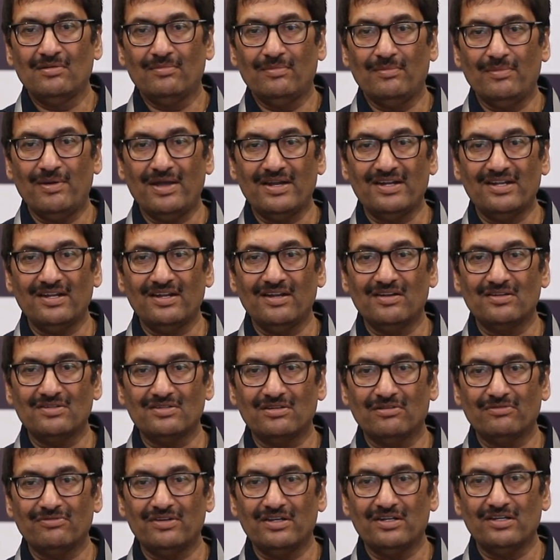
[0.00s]
maintenance
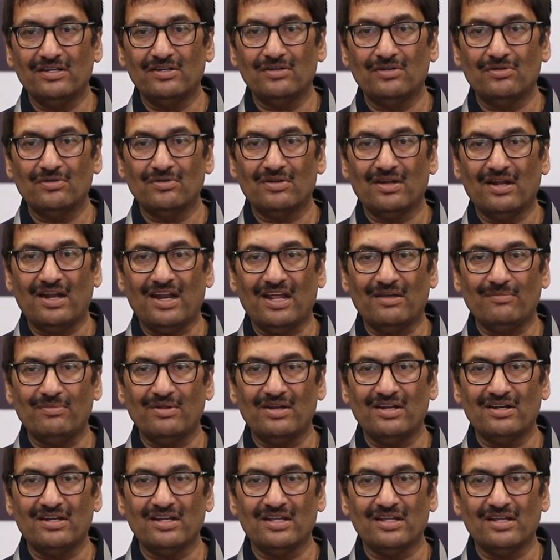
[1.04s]
of it into
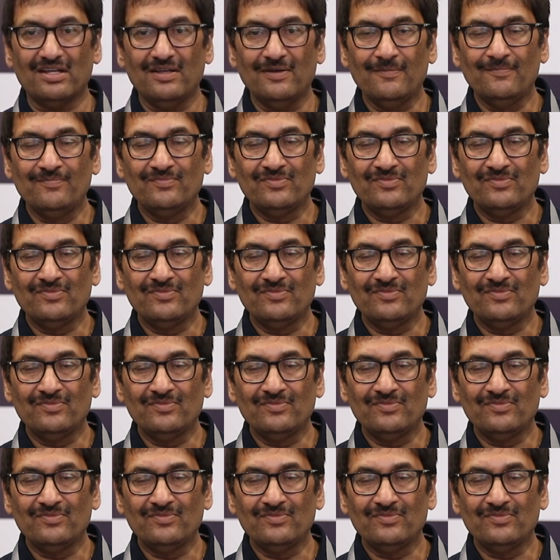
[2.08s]
reliability,